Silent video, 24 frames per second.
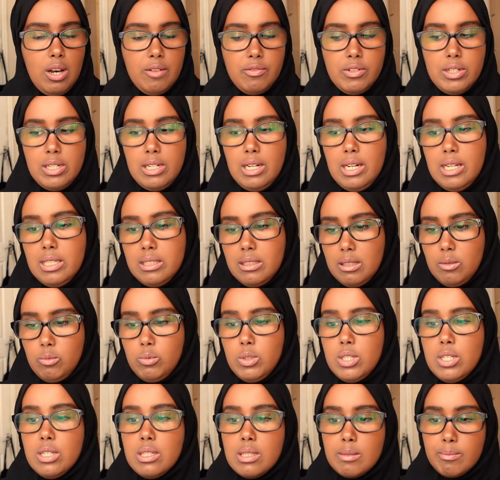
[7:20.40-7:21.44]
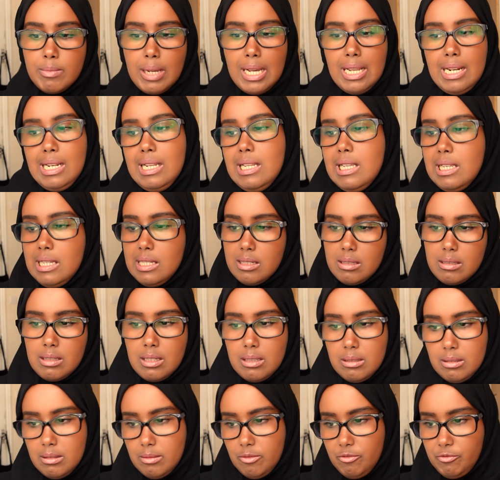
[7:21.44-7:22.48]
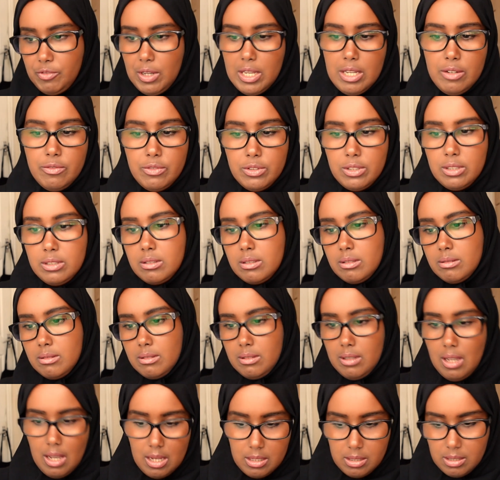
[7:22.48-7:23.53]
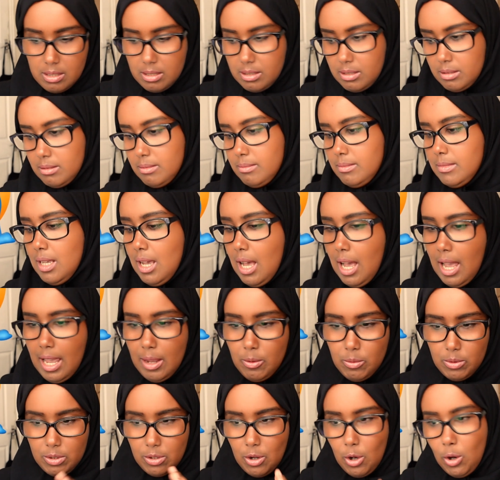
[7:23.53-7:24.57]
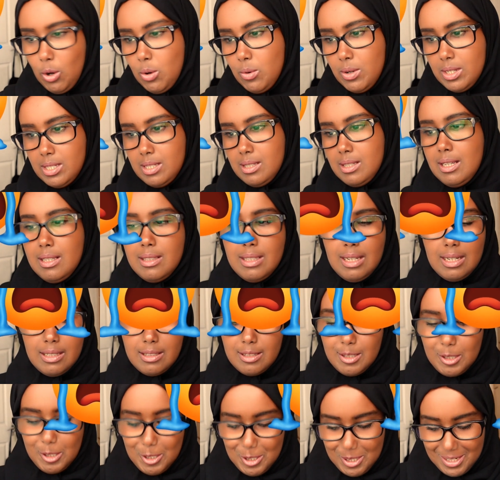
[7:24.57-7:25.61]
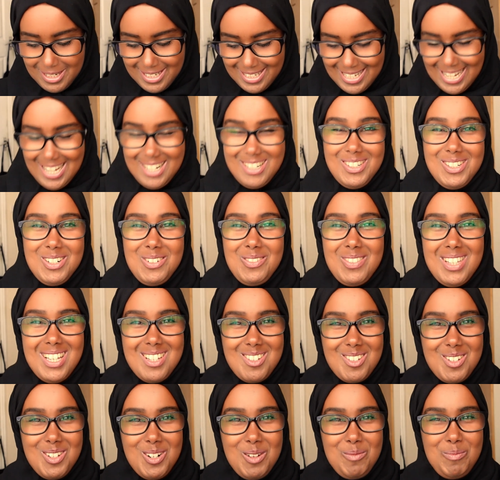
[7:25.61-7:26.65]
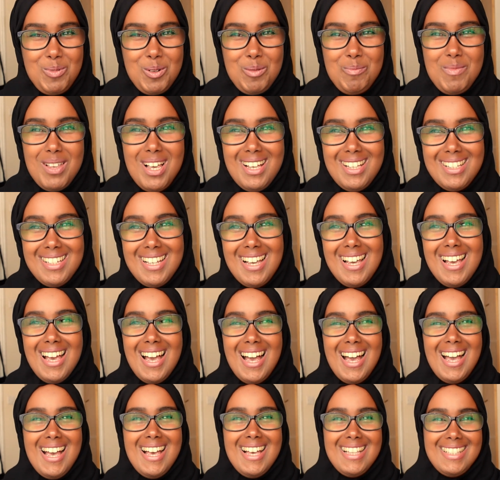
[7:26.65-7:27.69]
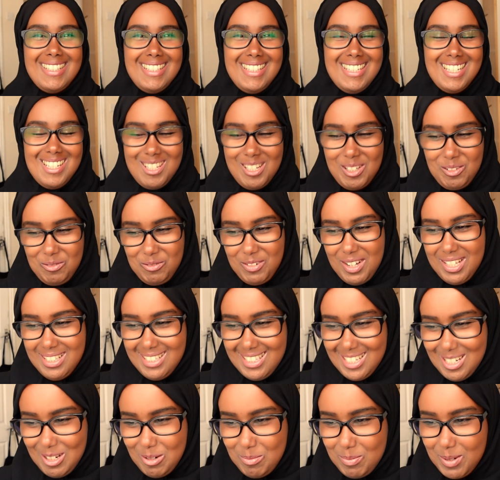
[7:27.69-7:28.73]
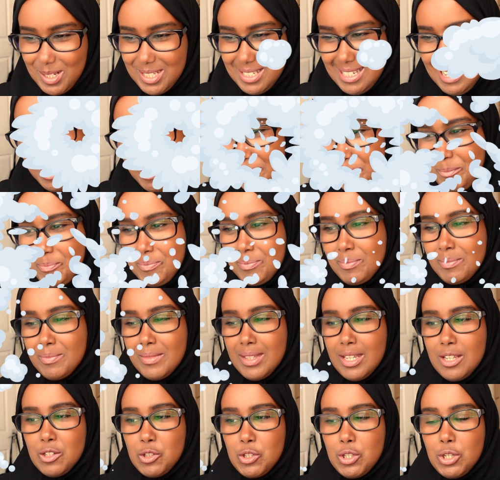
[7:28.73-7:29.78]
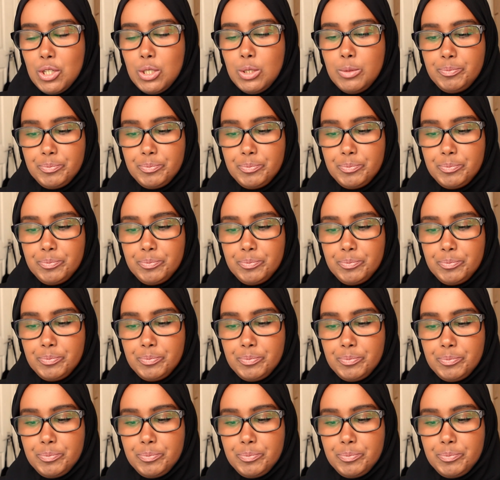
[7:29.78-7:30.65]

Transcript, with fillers: covering letter, which is my least favorite task. I will always say that. I don't know if that's gonna put me at, at disadvantage, but yeah. So now we